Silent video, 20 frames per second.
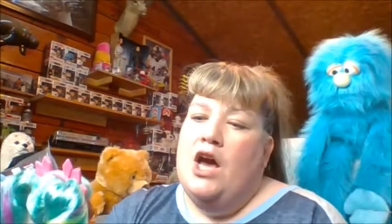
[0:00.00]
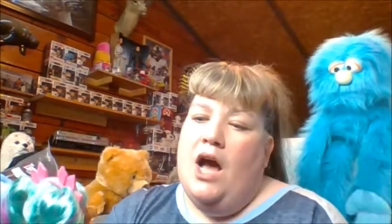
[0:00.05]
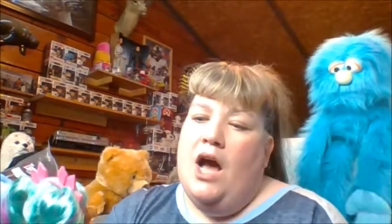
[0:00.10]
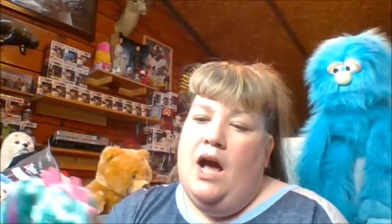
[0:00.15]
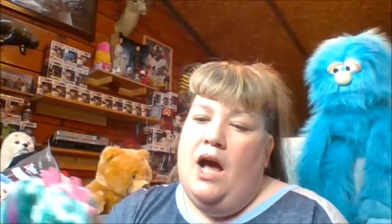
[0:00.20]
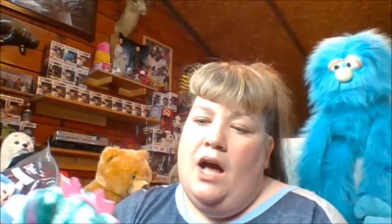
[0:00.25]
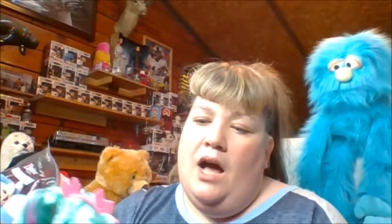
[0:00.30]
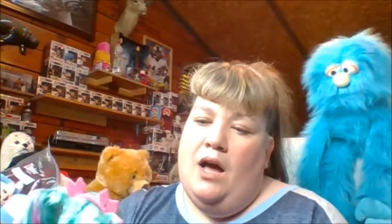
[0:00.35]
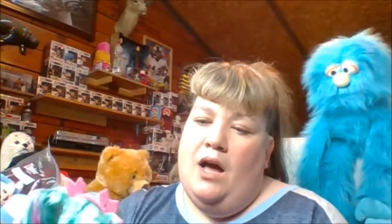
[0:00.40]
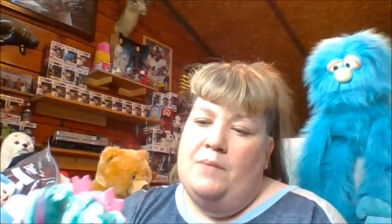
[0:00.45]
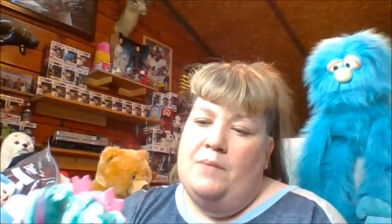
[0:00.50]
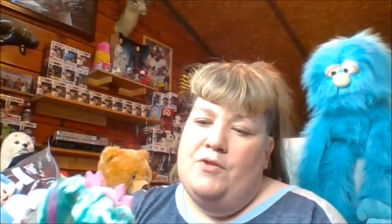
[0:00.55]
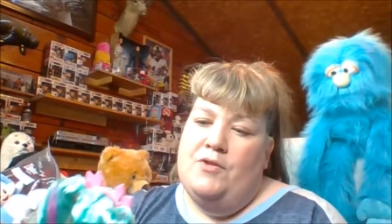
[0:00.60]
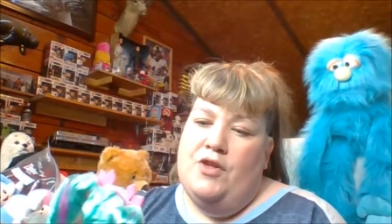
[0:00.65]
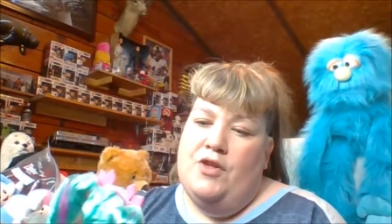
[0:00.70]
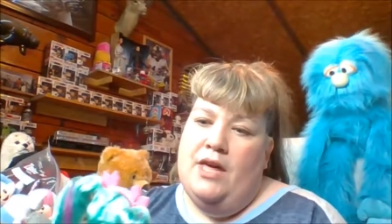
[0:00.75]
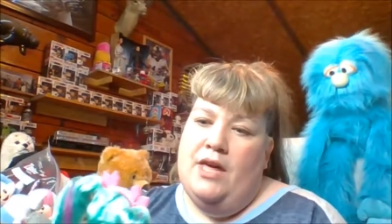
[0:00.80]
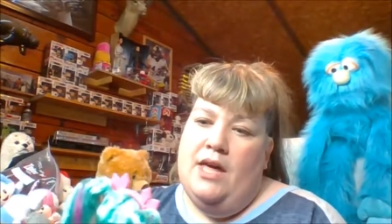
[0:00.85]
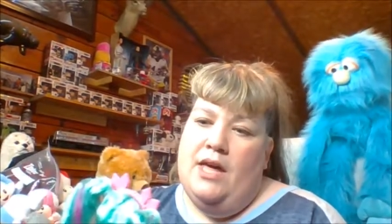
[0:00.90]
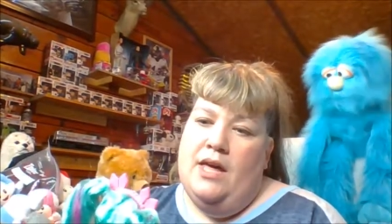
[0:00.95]
Um,
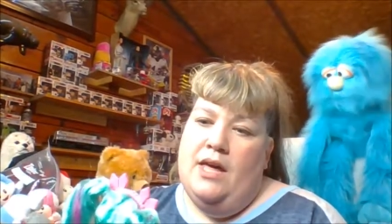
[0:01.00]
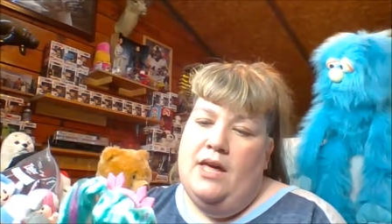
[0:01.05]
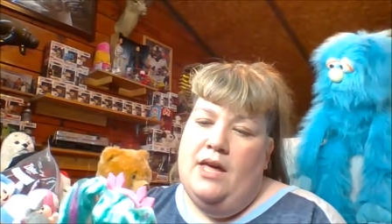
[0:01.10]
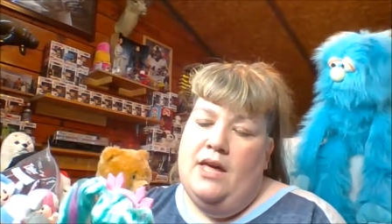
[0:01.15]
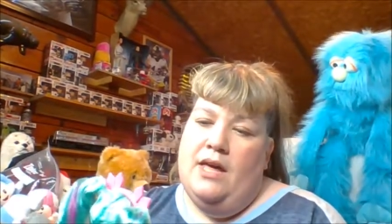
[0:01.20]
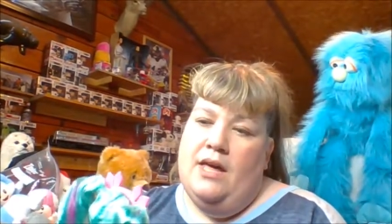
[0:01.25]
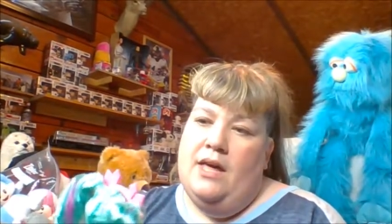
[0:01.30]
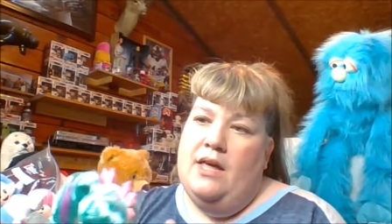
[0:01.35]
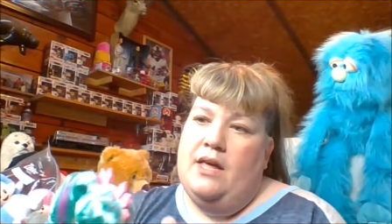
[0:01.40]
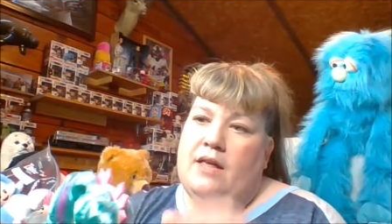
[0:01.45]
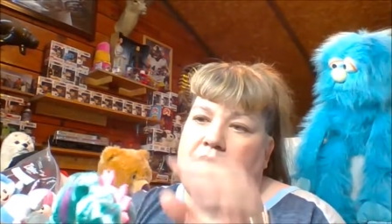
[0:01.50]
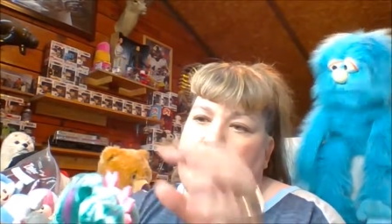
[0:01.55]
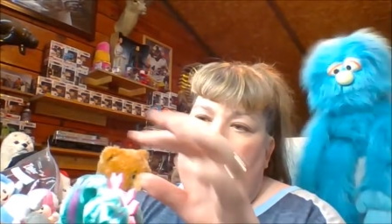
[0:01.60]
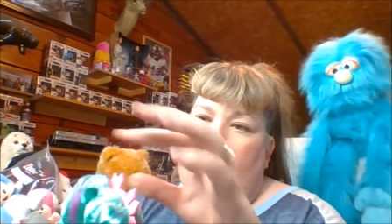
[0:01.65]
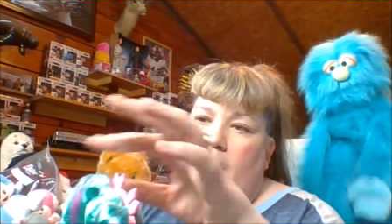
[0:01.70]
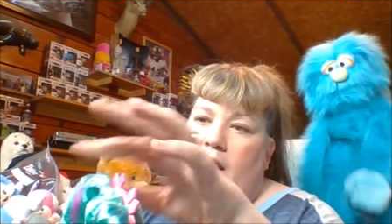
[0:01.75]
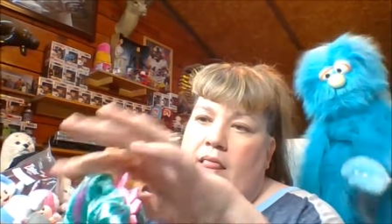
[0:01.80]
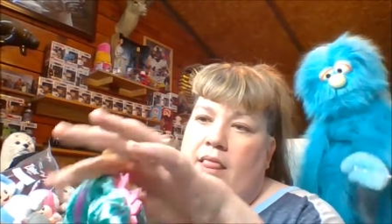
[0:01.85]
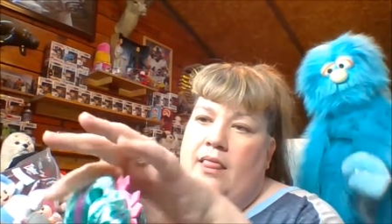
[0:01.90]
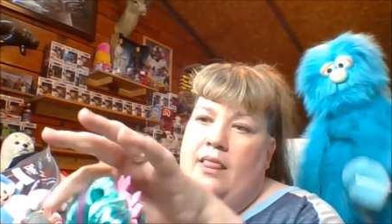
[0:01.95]
she is
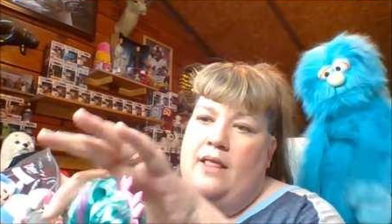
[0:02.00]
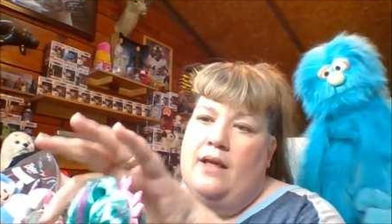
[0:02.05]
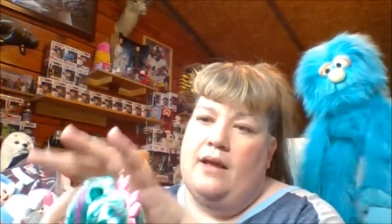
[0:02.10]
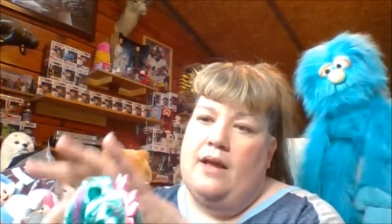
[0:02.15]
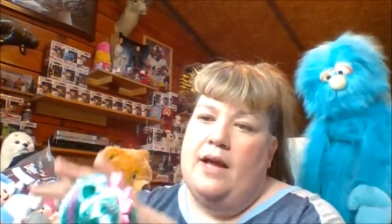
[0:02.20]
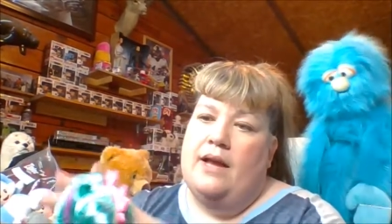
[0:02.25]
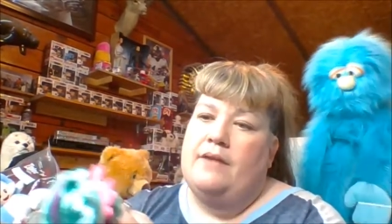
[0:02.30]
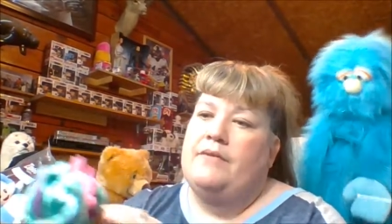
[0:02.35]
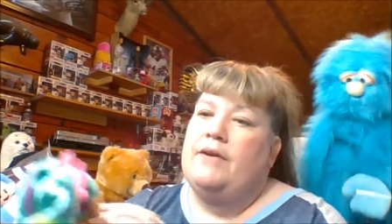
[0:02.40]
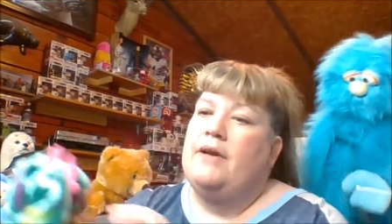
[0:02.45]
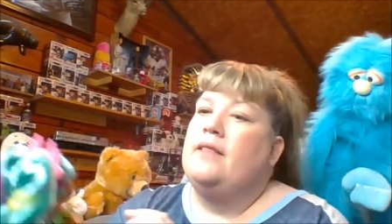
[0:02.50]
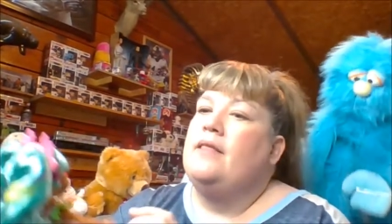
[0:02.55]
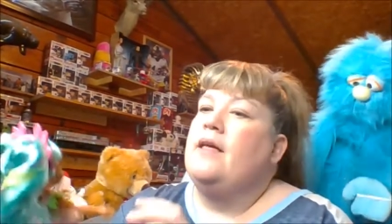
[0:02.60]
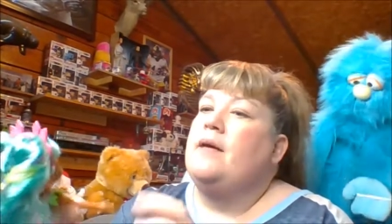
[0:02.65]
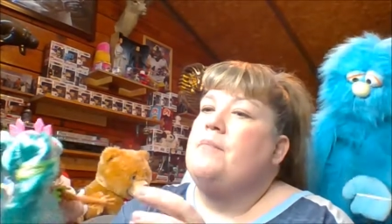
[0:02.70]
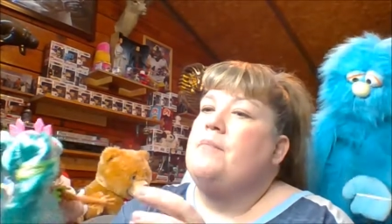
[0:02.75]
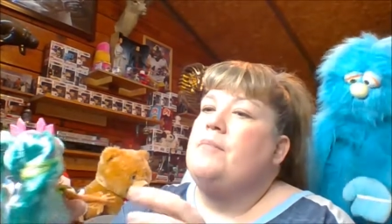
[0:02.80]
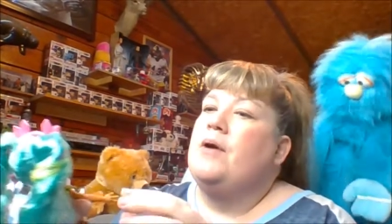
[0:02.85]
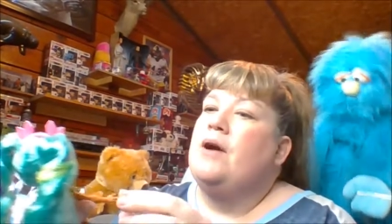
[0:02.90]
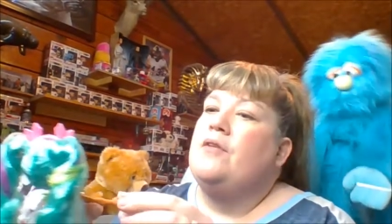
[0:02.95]
kind of a
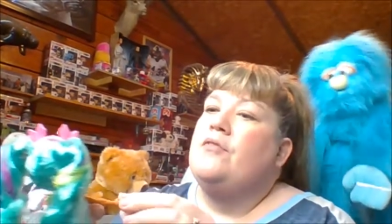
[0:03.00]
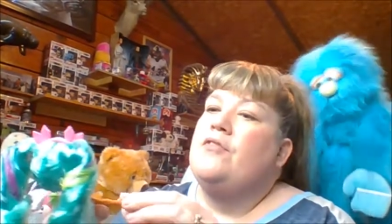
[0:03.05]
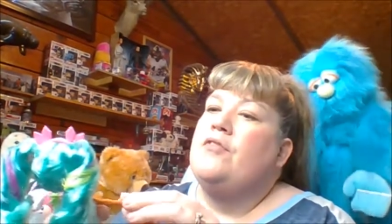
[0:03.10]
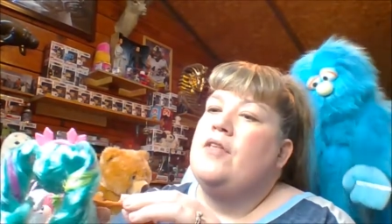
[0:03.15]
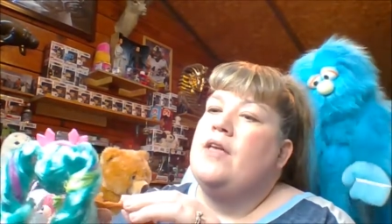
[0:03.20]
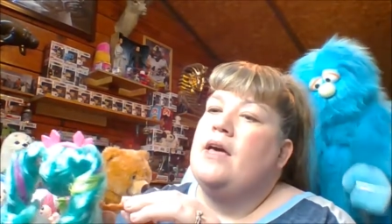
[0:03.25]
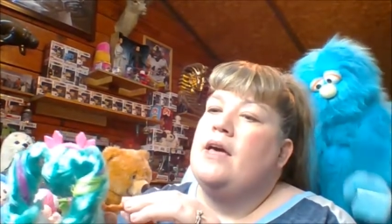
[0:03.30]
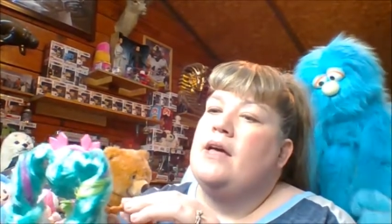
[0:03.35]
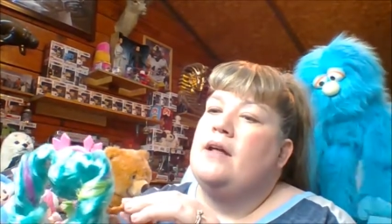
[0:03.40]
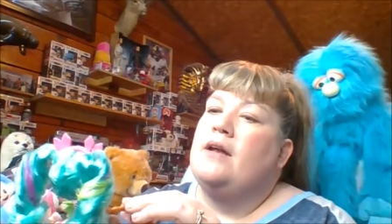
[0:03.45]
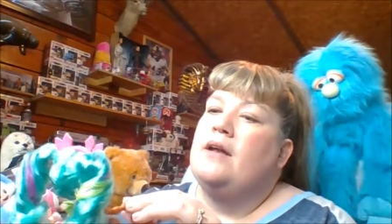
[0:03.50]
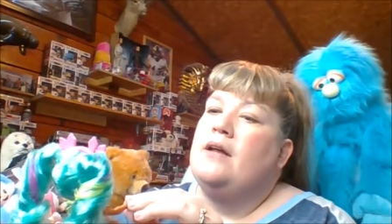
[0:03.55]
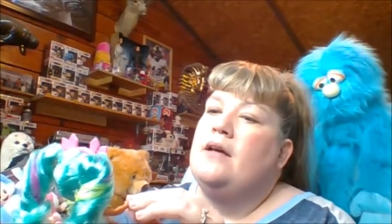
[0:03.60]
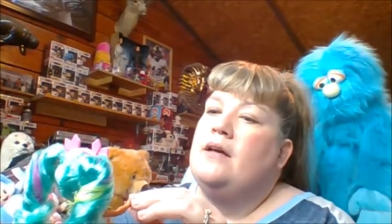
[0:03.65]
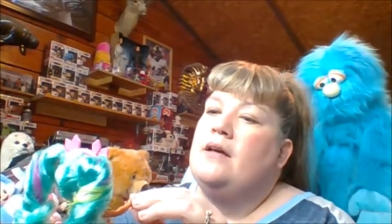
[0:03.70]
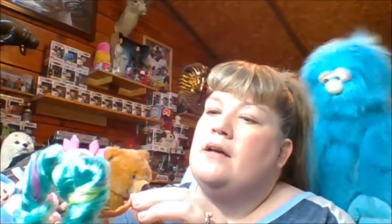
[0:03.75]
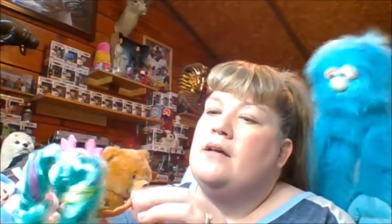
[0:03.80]
light brown skin.